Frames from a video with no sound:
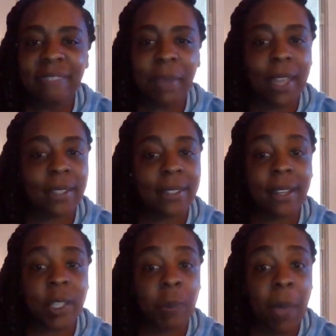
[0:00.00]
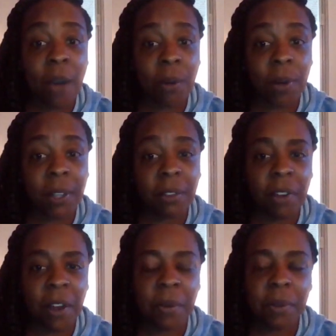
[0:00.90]
Because there is power in the
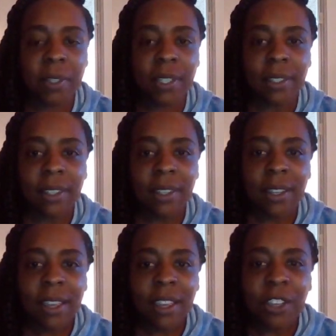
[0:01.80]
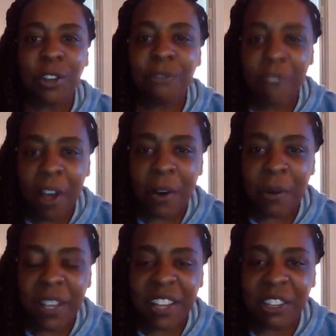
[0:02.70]
vote. Your
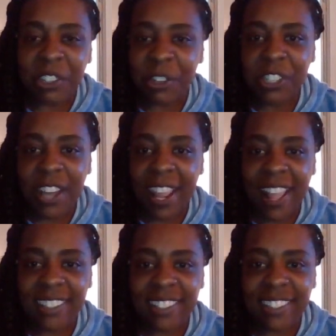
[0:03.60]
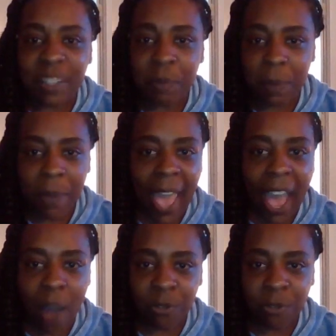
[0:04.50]
vote is your chance to be
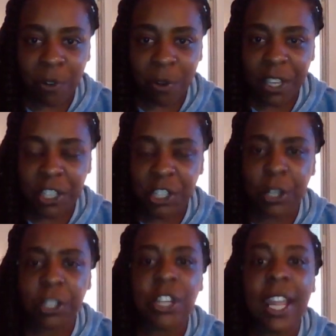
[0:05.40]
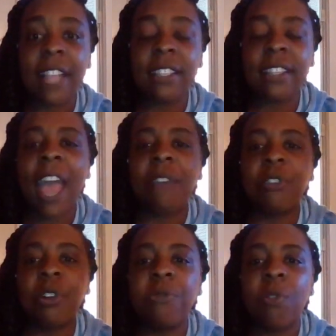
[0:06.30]
powerful. It's your chance to
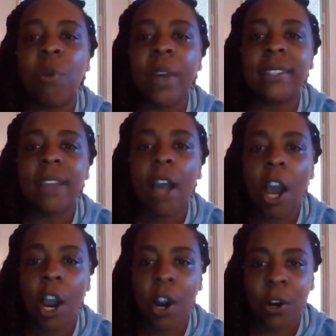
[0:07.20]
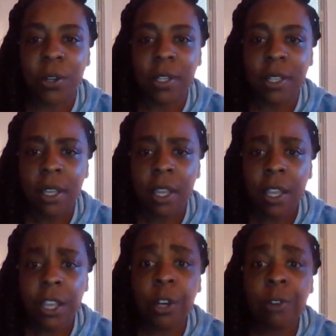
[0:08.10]
have your voice heard.
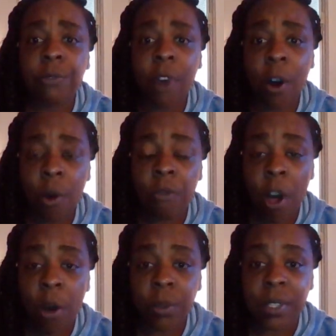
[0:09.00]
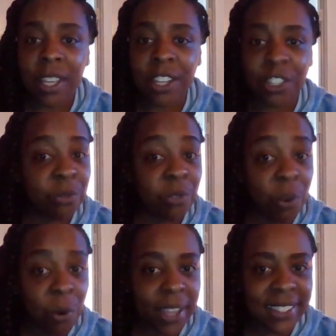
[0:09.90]
Your vo vote is your
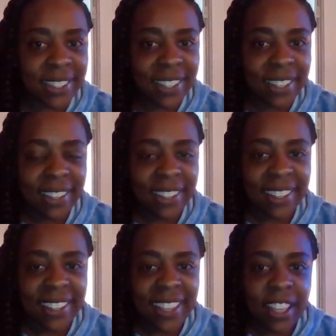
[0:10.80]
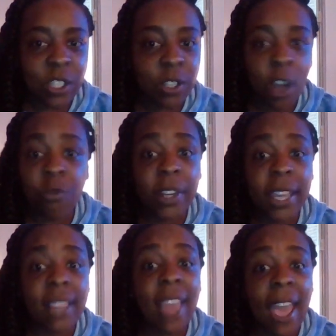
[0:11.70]
voice. So don't
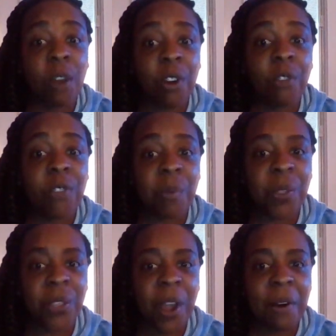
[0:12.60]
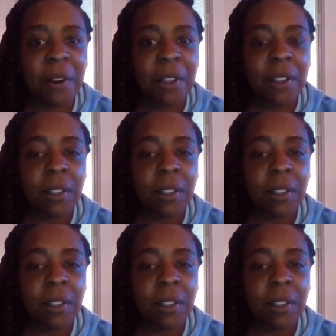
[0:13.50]
forget that on November 3rd.